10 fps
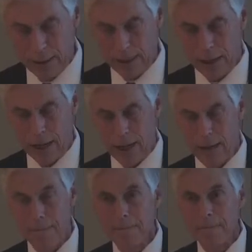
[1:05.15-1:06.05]

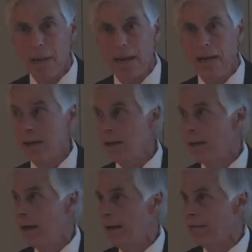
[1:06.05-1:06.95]
And
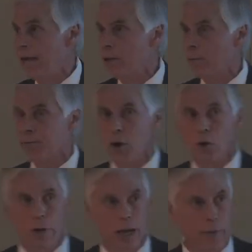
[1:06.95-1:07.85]
at the end of the
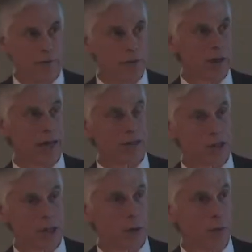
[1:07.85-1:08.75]
program, if you'd like to
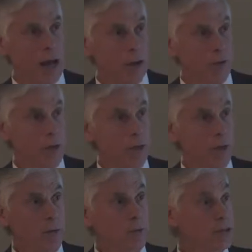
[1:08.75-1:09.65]
stick around,
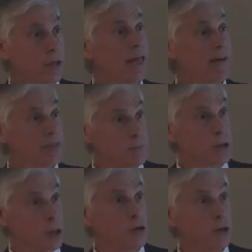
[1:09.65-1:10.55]
we'll still have some
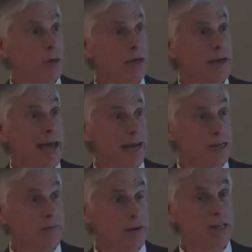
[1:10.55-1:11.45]
social
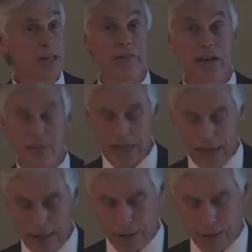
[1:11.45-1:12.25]
activities even at the end.